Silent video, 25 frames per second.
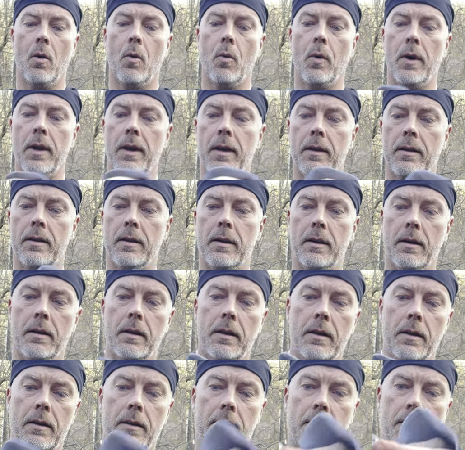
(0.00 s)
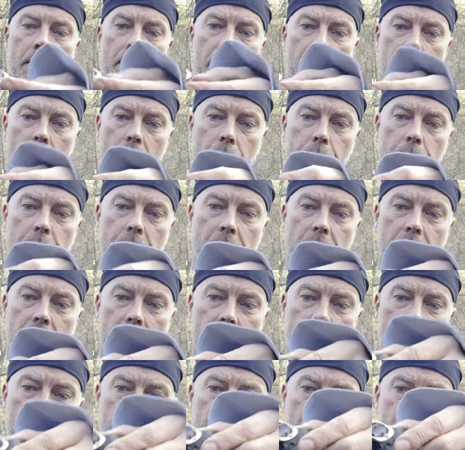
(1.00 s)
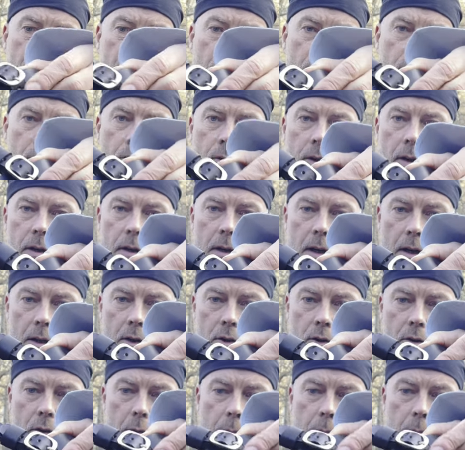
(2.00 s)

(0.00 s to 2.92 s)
We had here these openings, and then you could attach